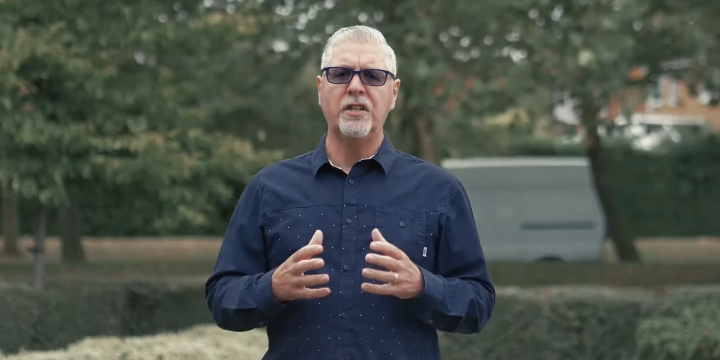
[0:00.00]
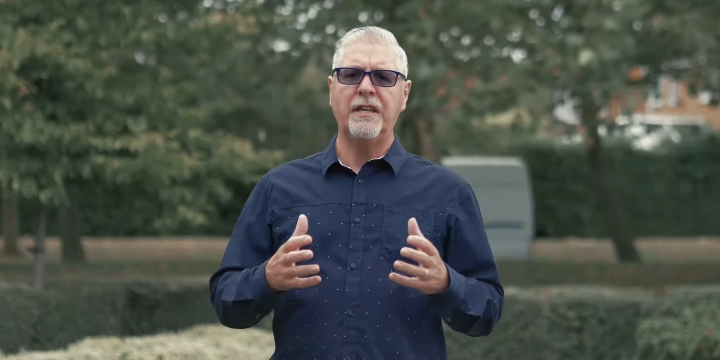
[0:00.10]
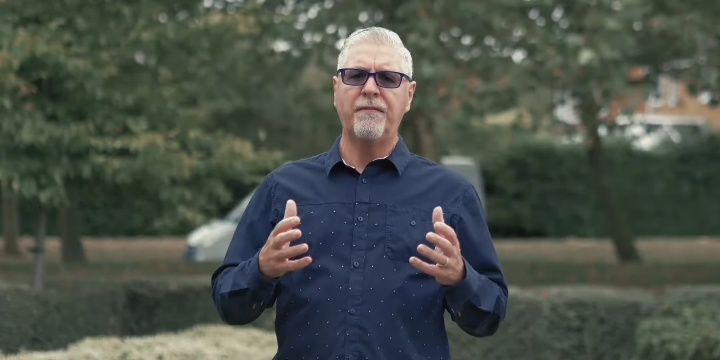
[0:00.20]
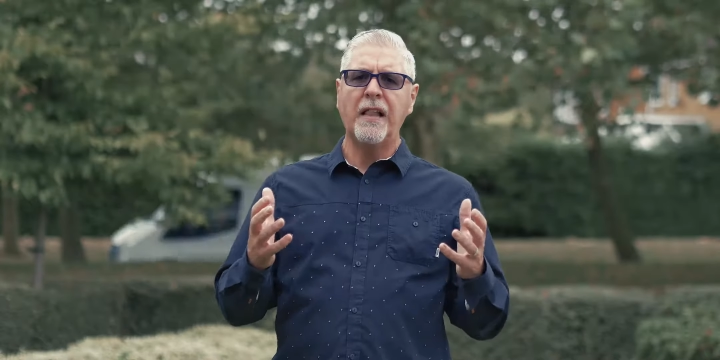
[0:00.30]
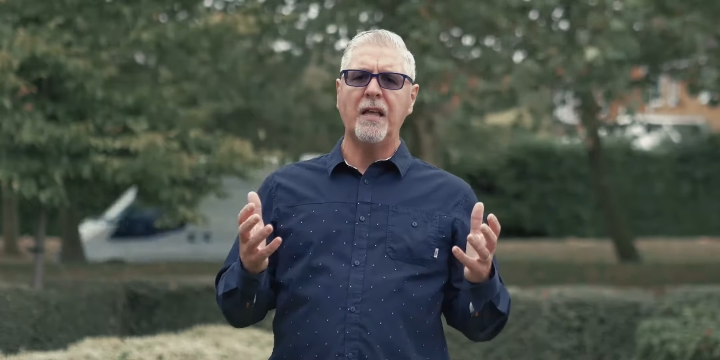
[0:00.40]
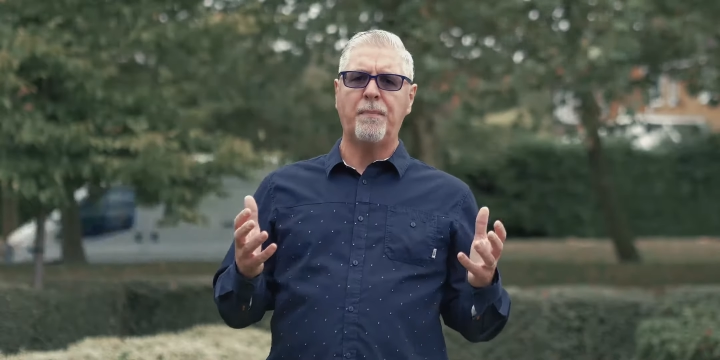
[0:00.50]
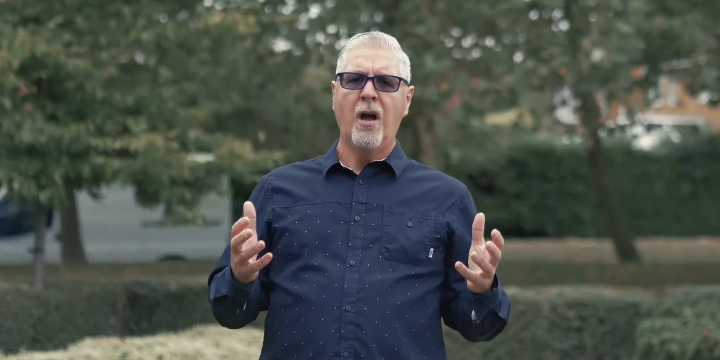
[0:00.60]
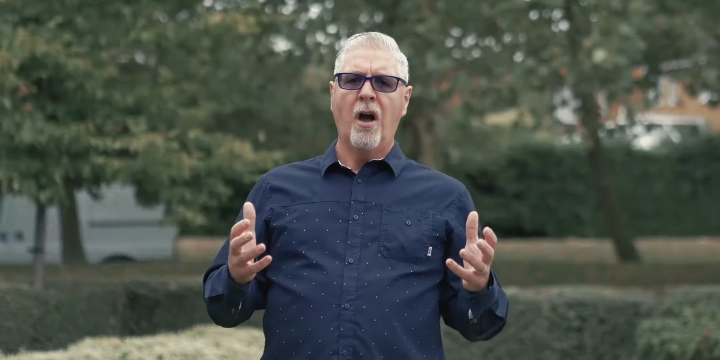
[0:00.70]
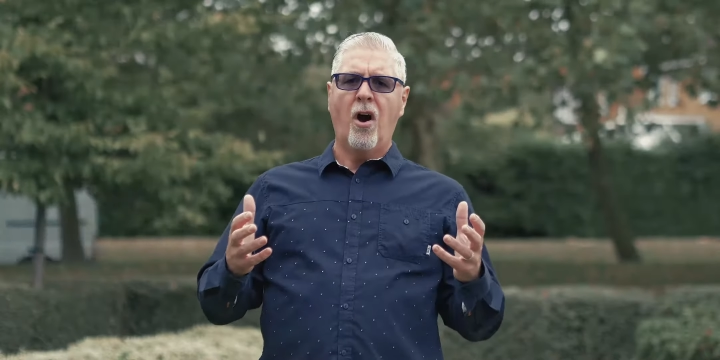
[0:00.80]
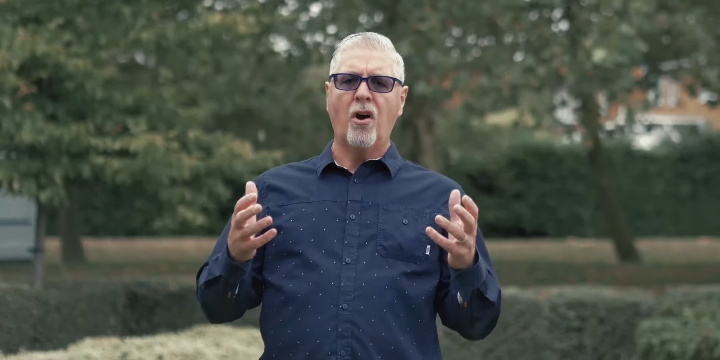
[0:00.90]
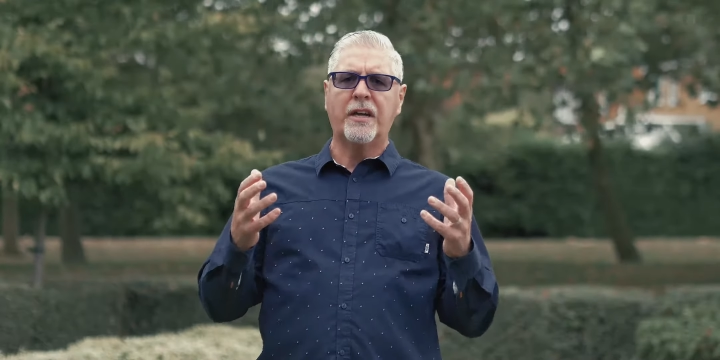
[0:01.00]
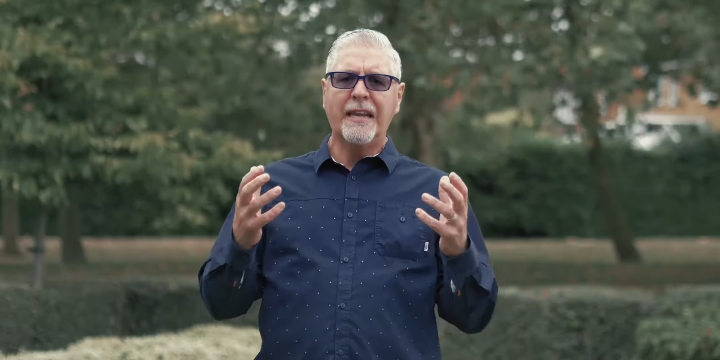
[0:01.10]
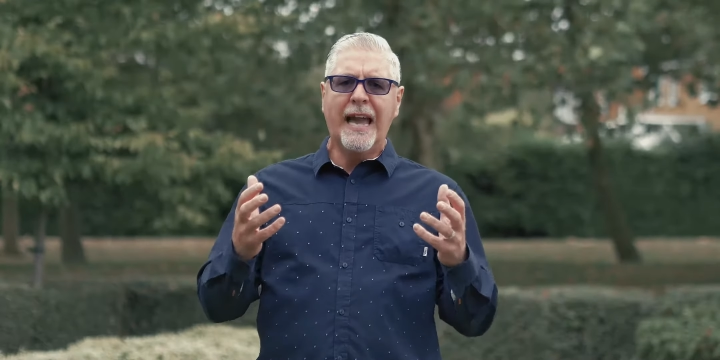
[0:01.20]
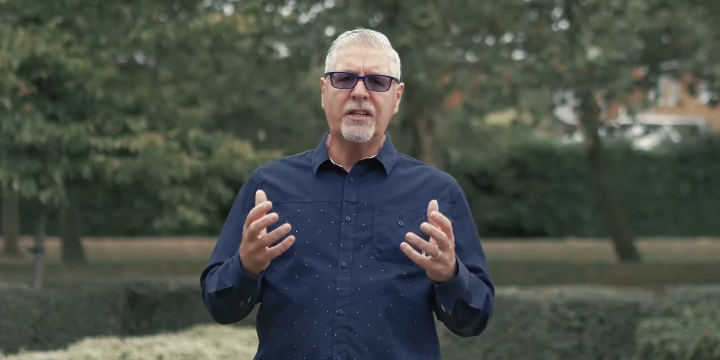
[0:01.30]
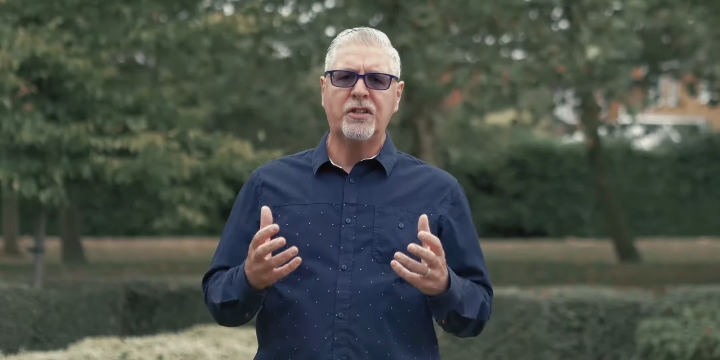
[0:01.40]
to develop our
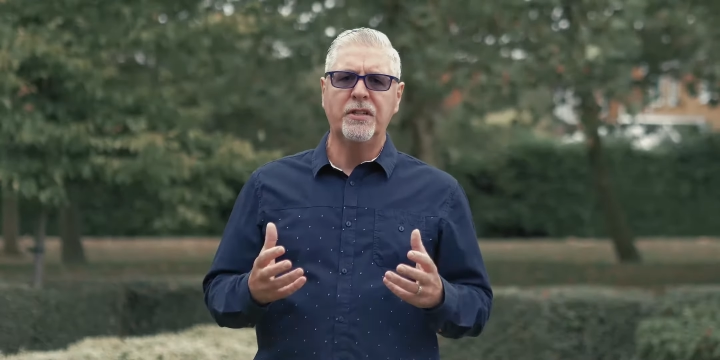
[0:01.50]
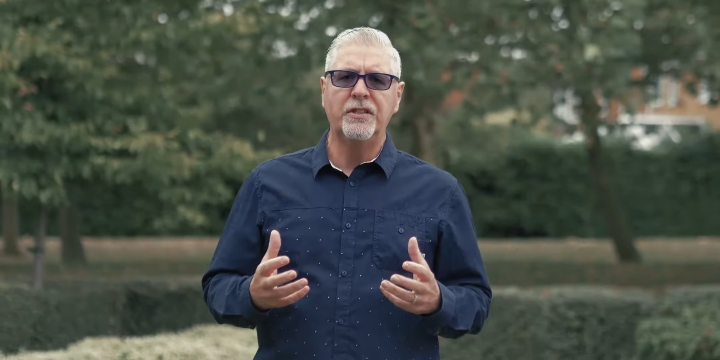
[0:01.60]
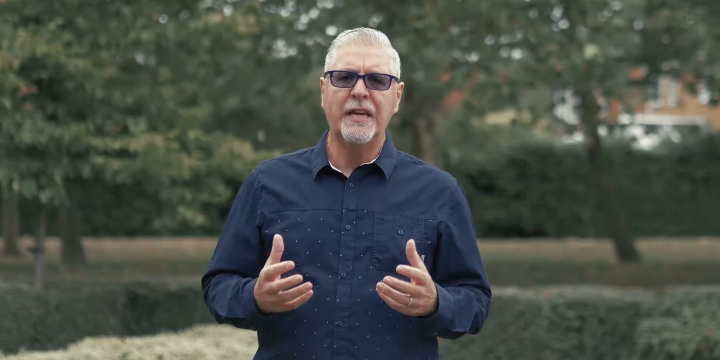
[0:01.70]
connections